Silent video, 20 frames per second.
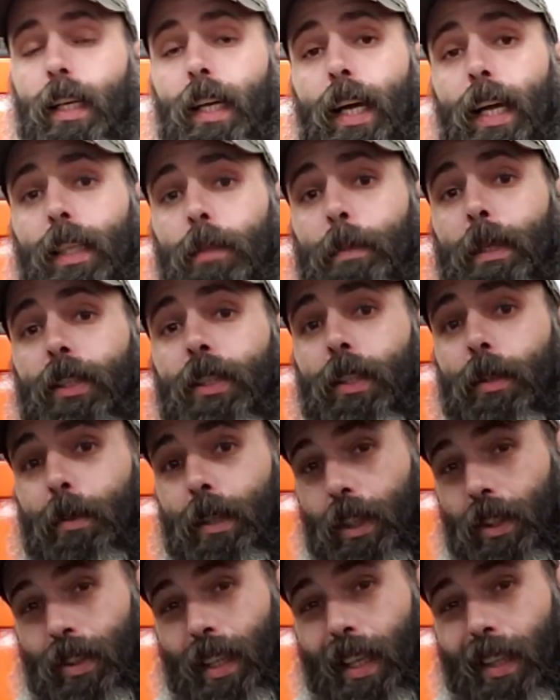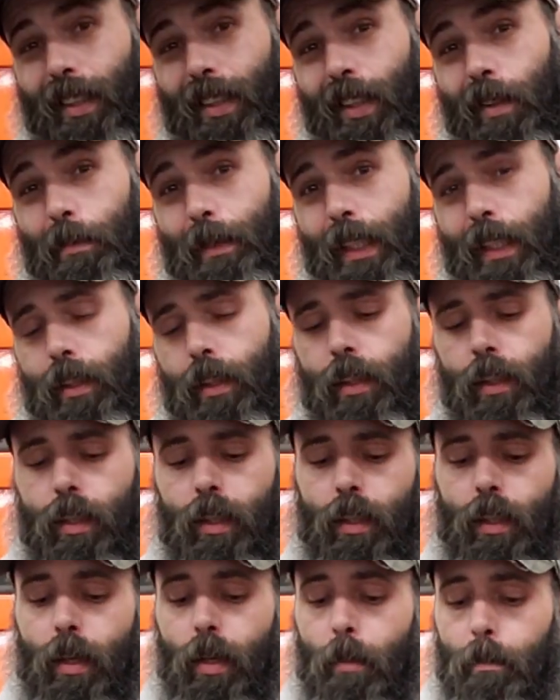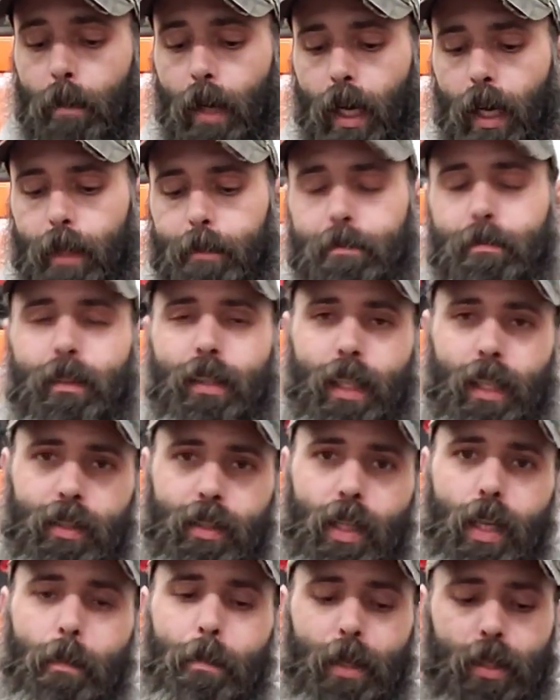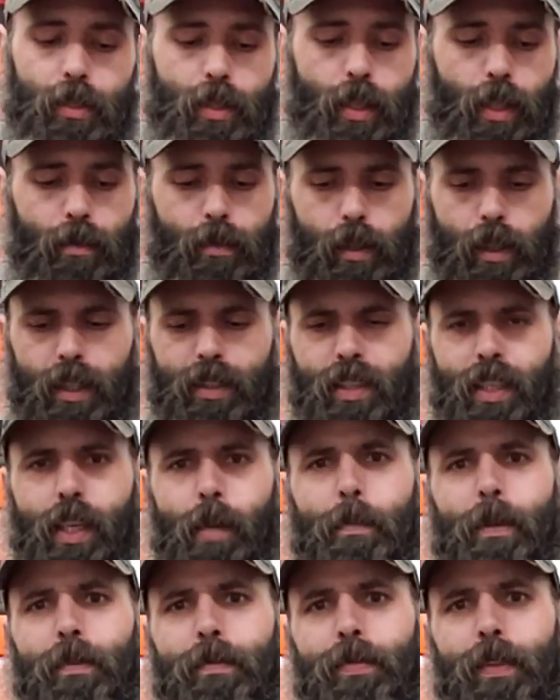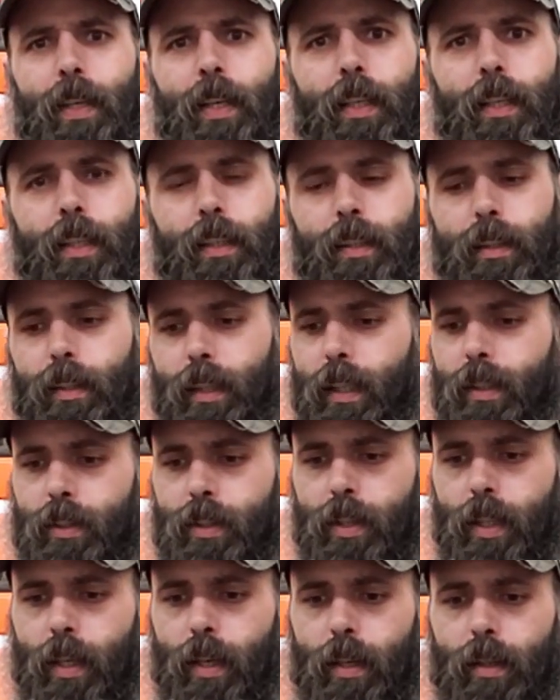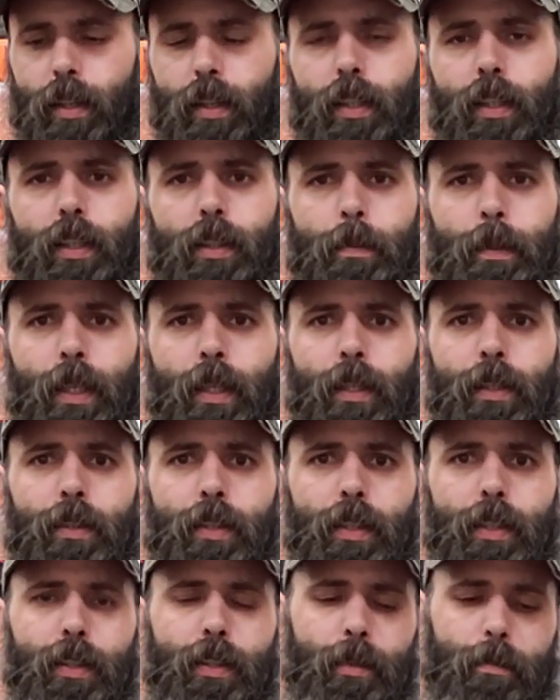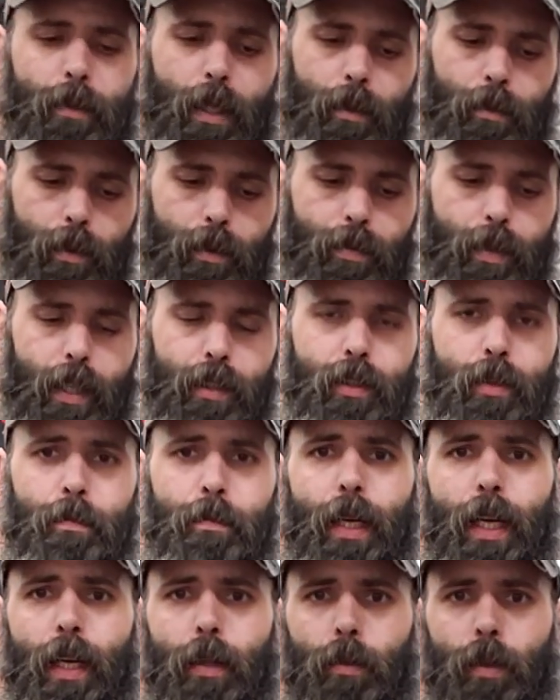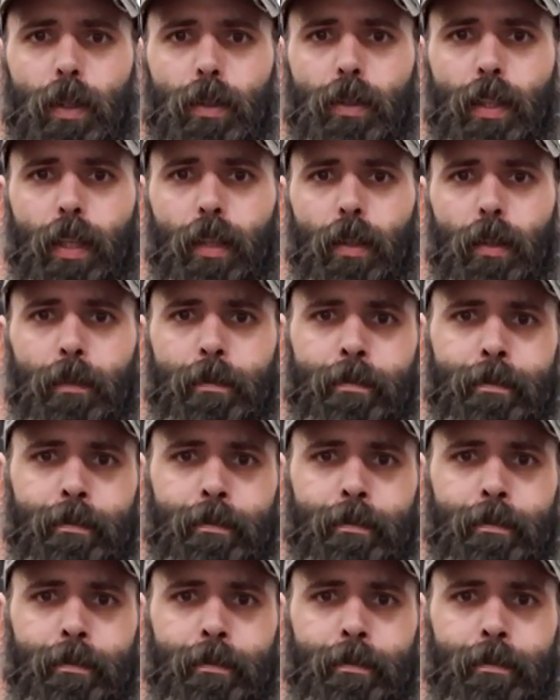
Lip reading: especially when you try to tell me. But let's keep it civil, let's keep it fun, and let's share our good experiences, and maybe we've had some bad ones. I know